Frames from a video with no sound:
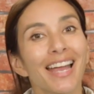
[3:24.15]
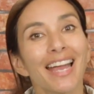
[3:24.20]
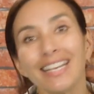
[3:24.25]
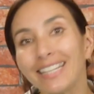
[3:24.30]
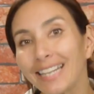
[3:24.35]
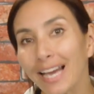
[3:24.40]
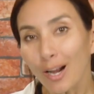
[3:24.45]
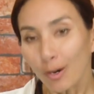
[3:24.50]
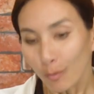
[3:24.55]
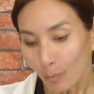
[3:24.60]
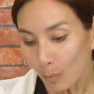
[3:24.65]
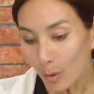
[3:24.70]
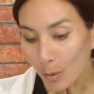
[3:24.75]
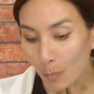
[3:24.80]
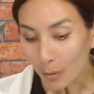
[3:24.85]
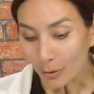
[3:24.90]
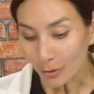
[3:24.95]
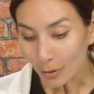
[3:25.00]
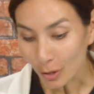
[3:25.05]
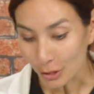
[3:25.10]
Now, we
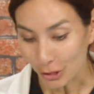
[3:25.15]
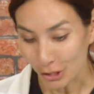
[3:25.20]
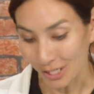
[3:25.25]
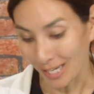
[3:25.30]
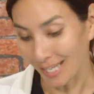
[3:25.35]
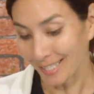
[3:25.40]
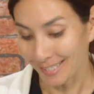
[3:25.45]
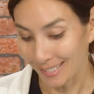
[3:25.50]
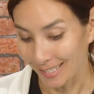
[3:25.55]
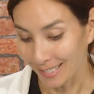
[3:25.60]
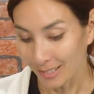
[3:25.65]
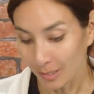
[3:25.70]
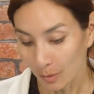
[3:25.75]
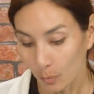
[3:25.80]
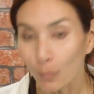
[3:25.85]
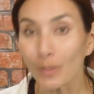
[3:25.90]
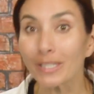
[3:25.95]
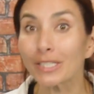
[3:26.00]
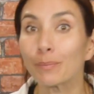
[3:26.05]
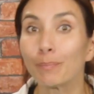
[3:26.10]
want our chassis,
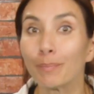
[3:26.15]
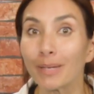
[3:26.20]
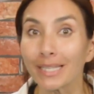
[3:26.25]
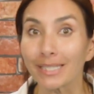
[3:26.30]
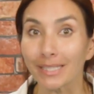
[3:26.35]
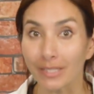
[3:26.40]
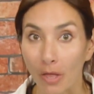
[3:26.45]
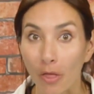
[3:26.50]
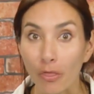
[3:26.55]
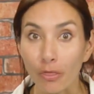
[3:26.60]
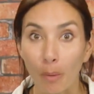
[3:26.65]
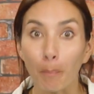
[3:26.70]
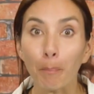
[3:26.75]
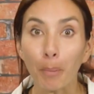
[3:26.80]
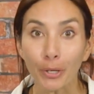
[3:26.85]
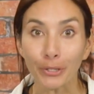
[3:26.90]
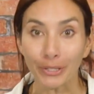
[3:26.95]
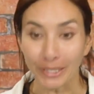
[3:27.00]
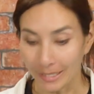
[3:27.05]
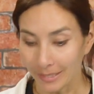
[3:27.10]
which means the
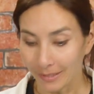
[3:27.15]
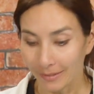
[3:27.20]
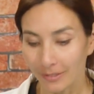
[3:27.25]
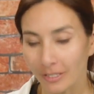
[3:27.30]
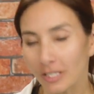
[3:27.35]
body,